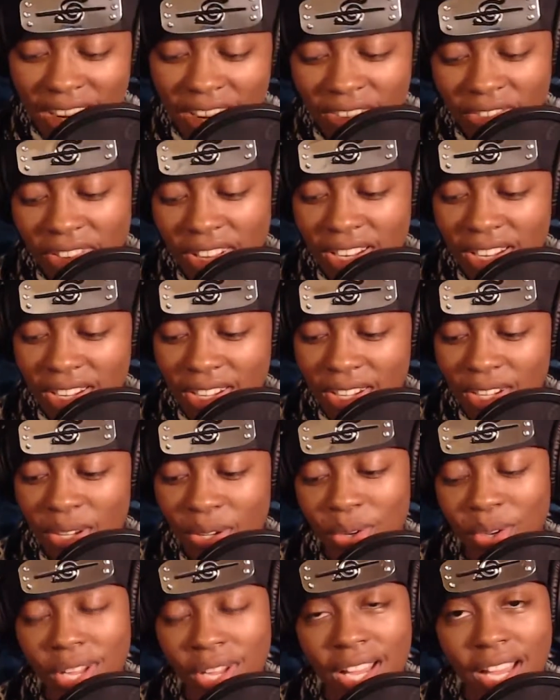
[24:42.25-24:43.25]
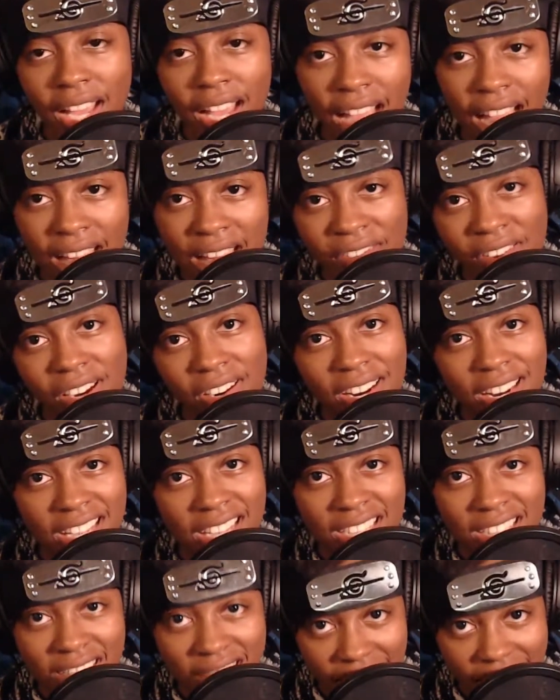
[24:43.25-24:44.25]
video, I've already
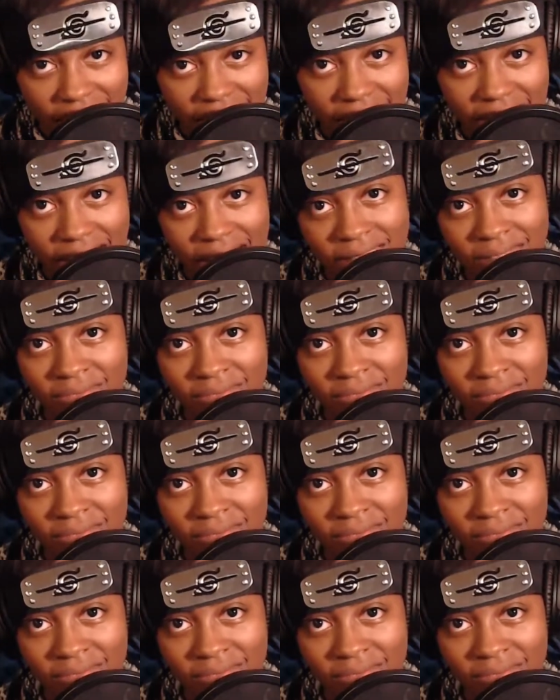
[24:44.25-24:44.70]
seen it